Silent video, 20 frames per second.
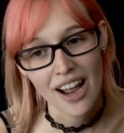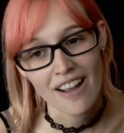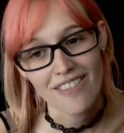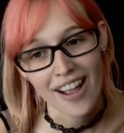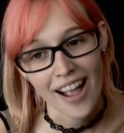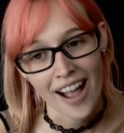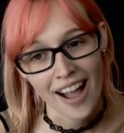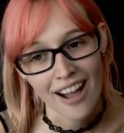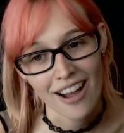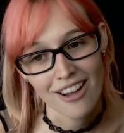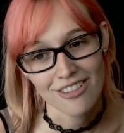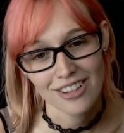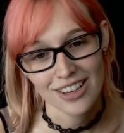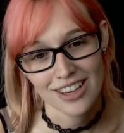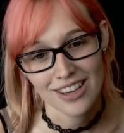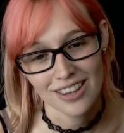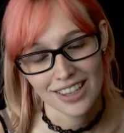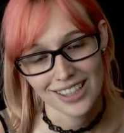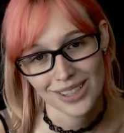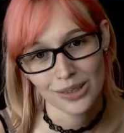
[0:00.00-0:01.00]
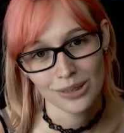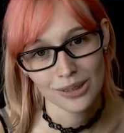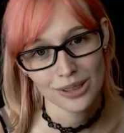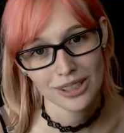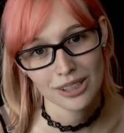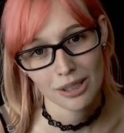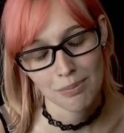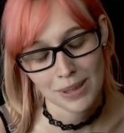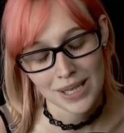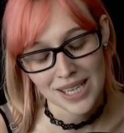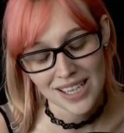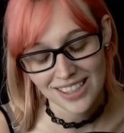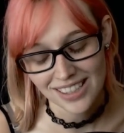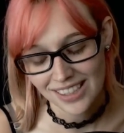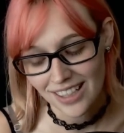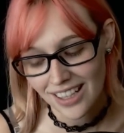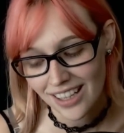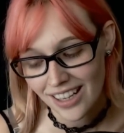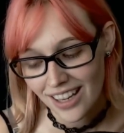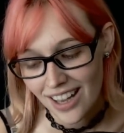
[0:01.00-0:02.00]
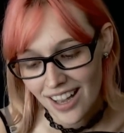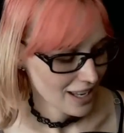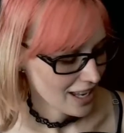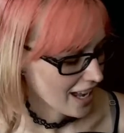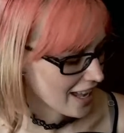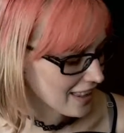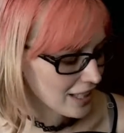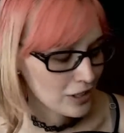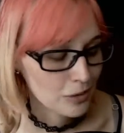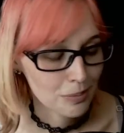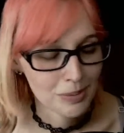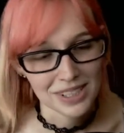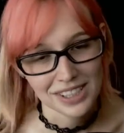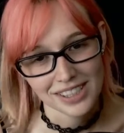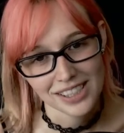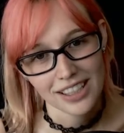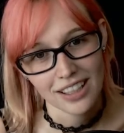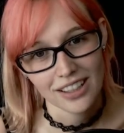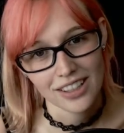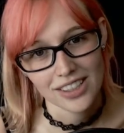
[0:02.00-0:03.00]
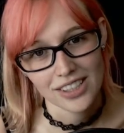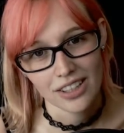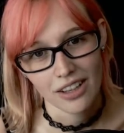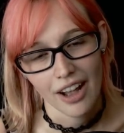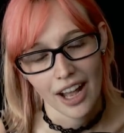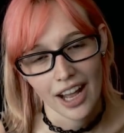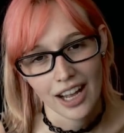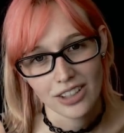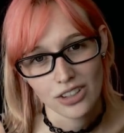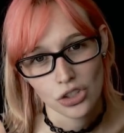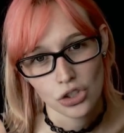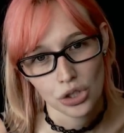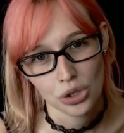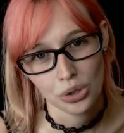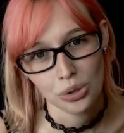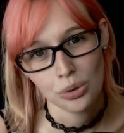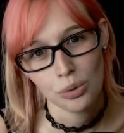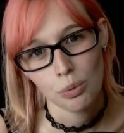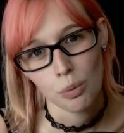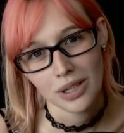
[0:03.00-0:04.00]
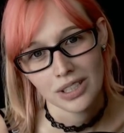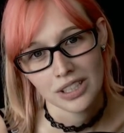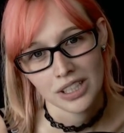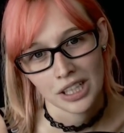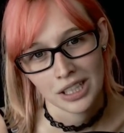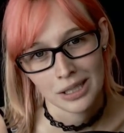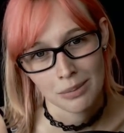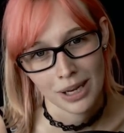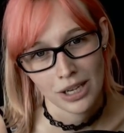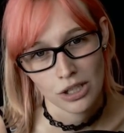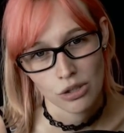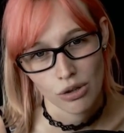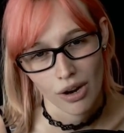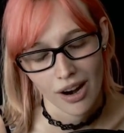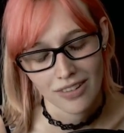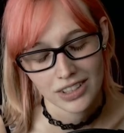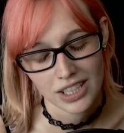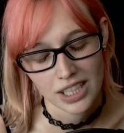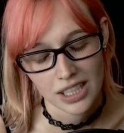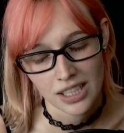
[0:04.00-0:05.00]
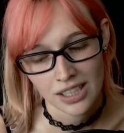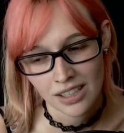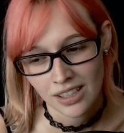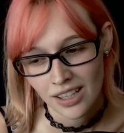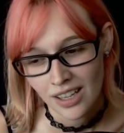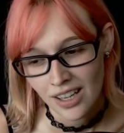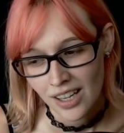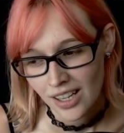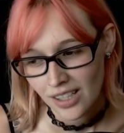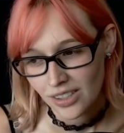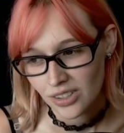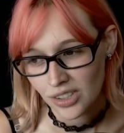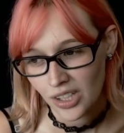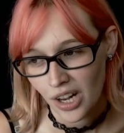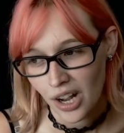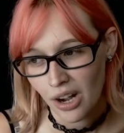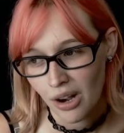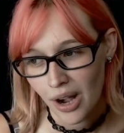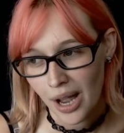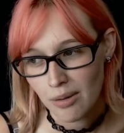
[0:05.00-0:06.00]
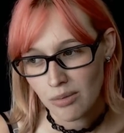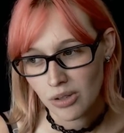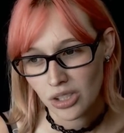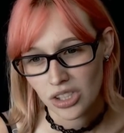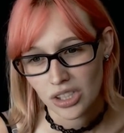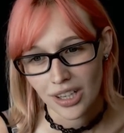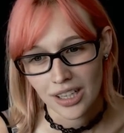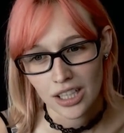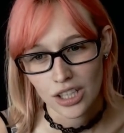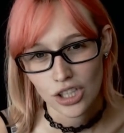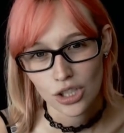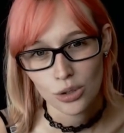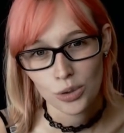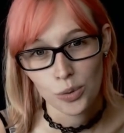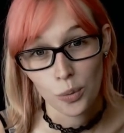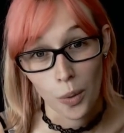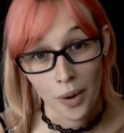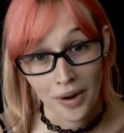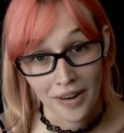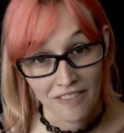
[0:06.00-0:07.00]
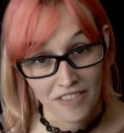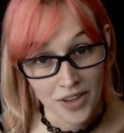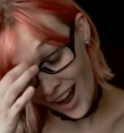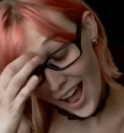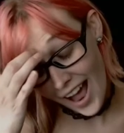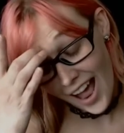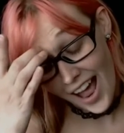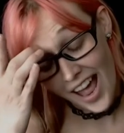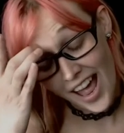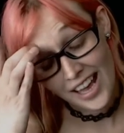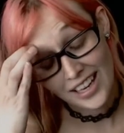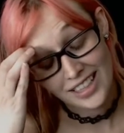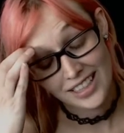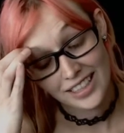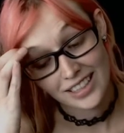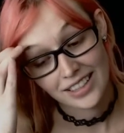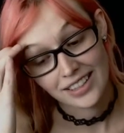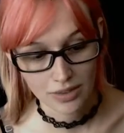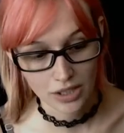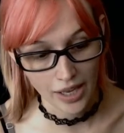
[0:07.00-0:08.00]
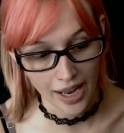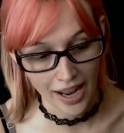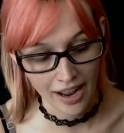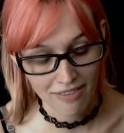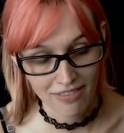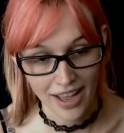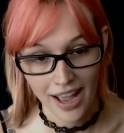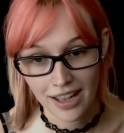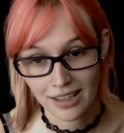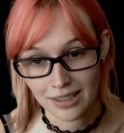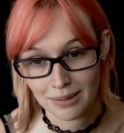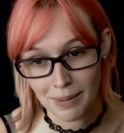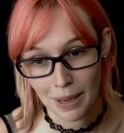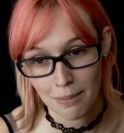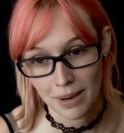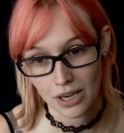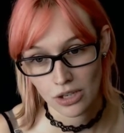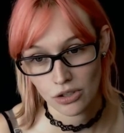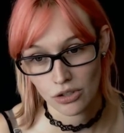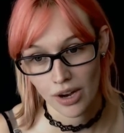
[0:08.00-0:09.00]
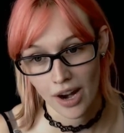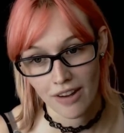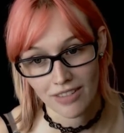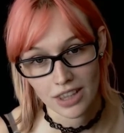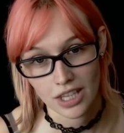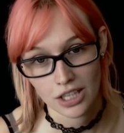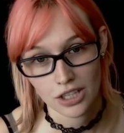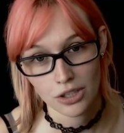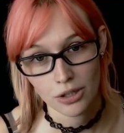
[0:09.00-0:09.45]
have in this old PC. And this PC also has 2 1TB drives in it. So I'm just gonna use one of them and have that as my main drive in the new